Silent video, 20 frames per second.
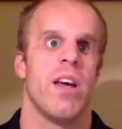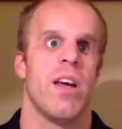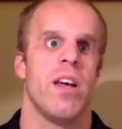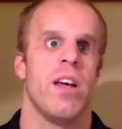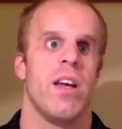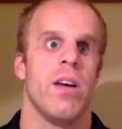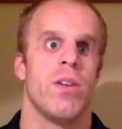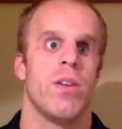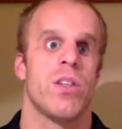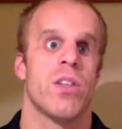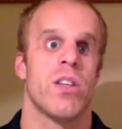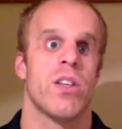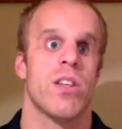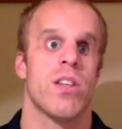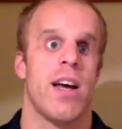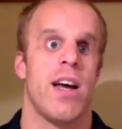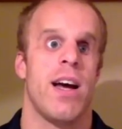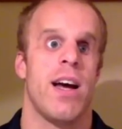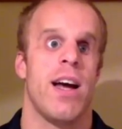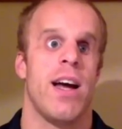Just cause
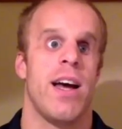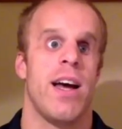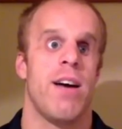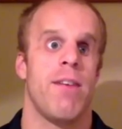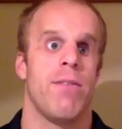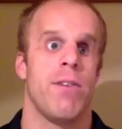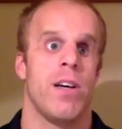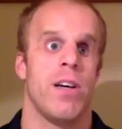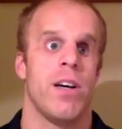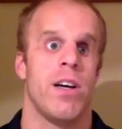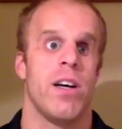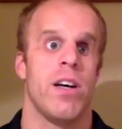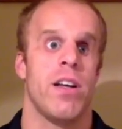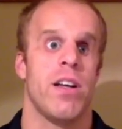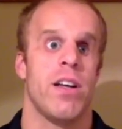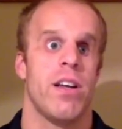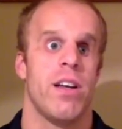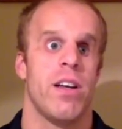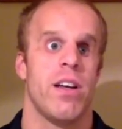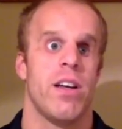I have a,
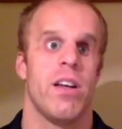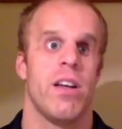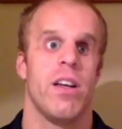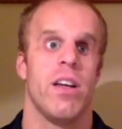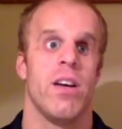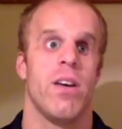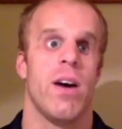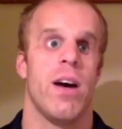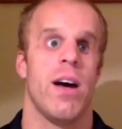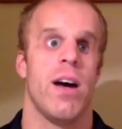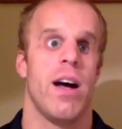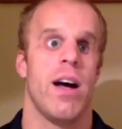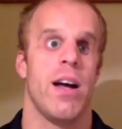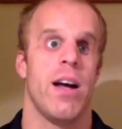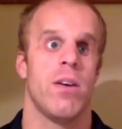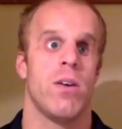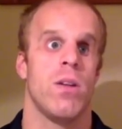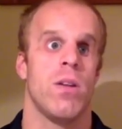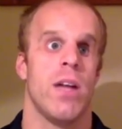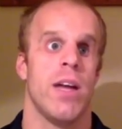I
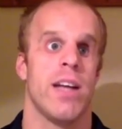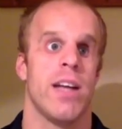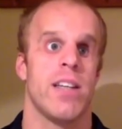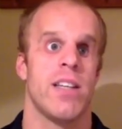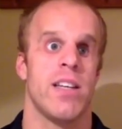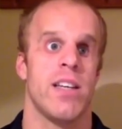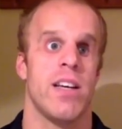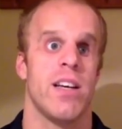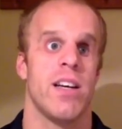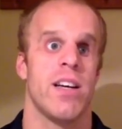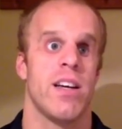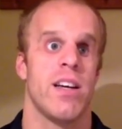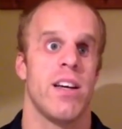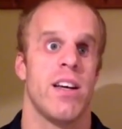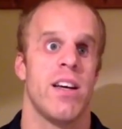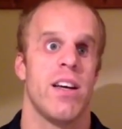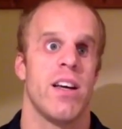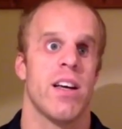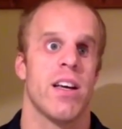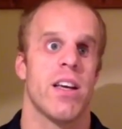don't like to
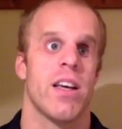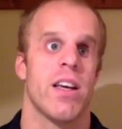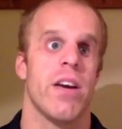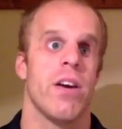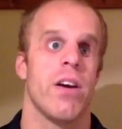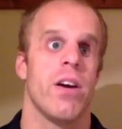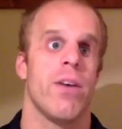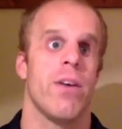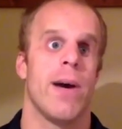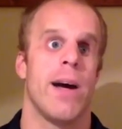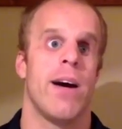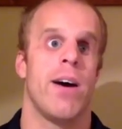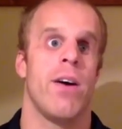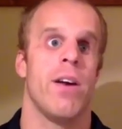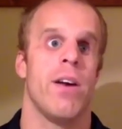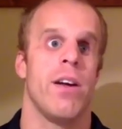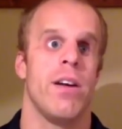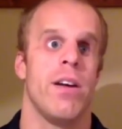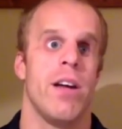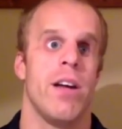carry
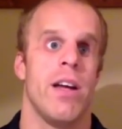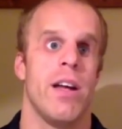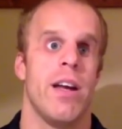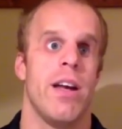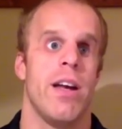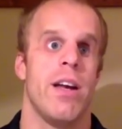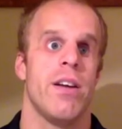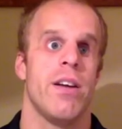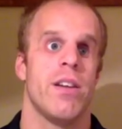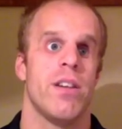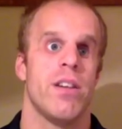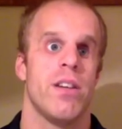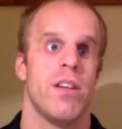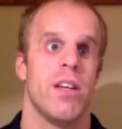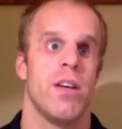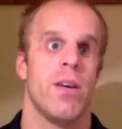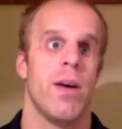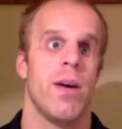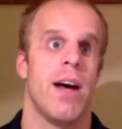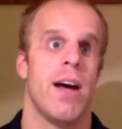around and,
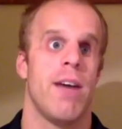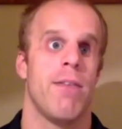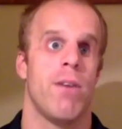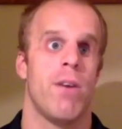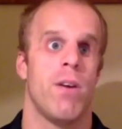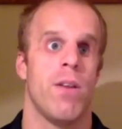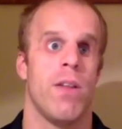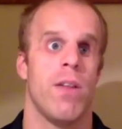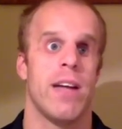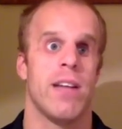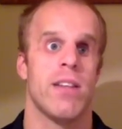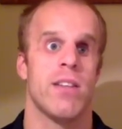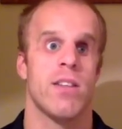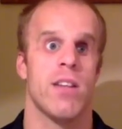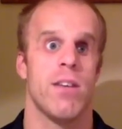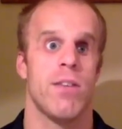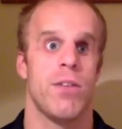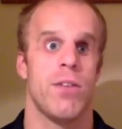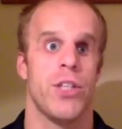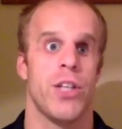you know, have all that
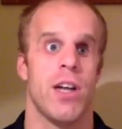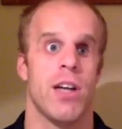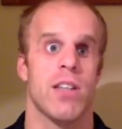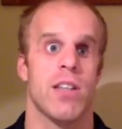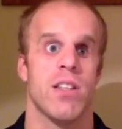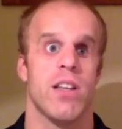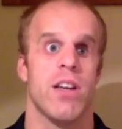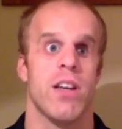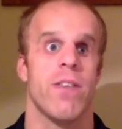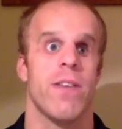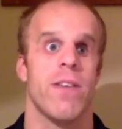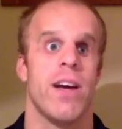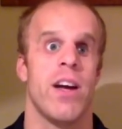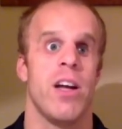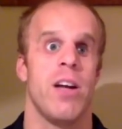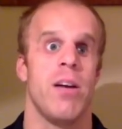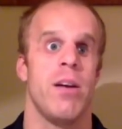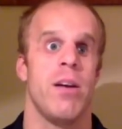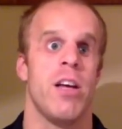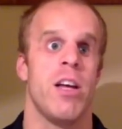stuff jostling
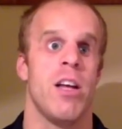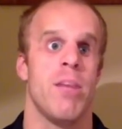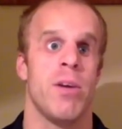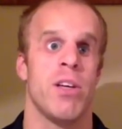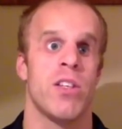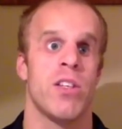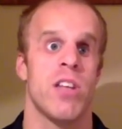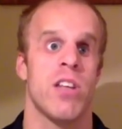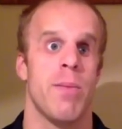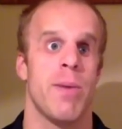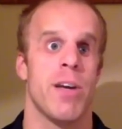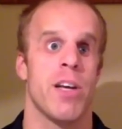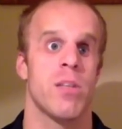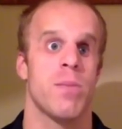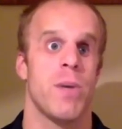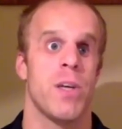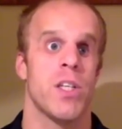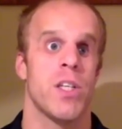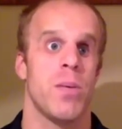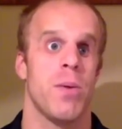around in my stomach,
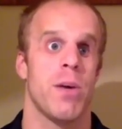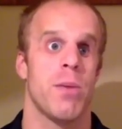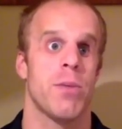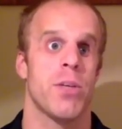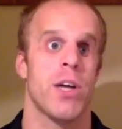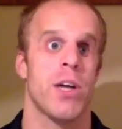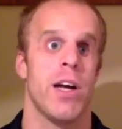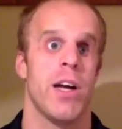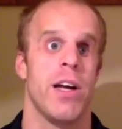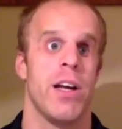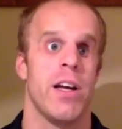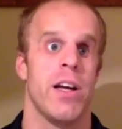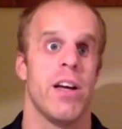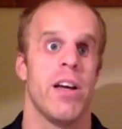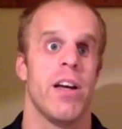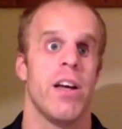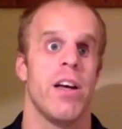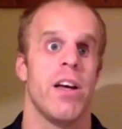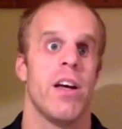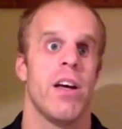especially when I'm trying to
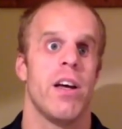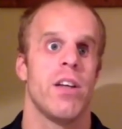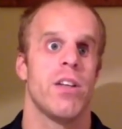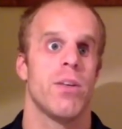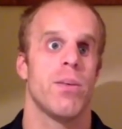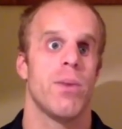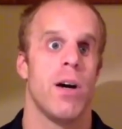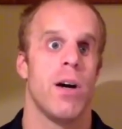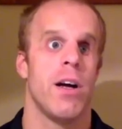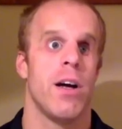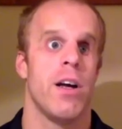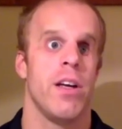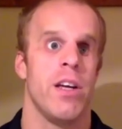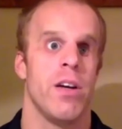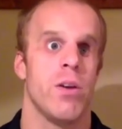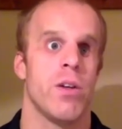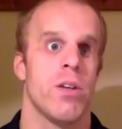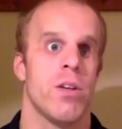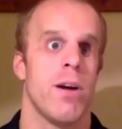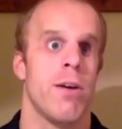
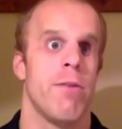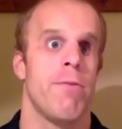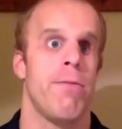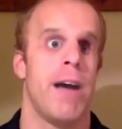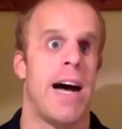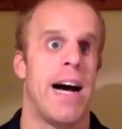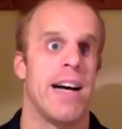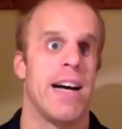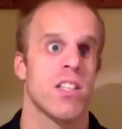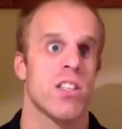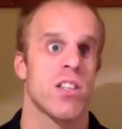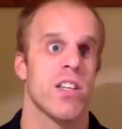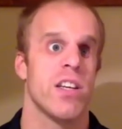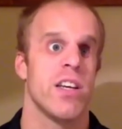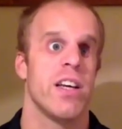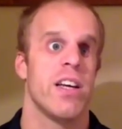run fast.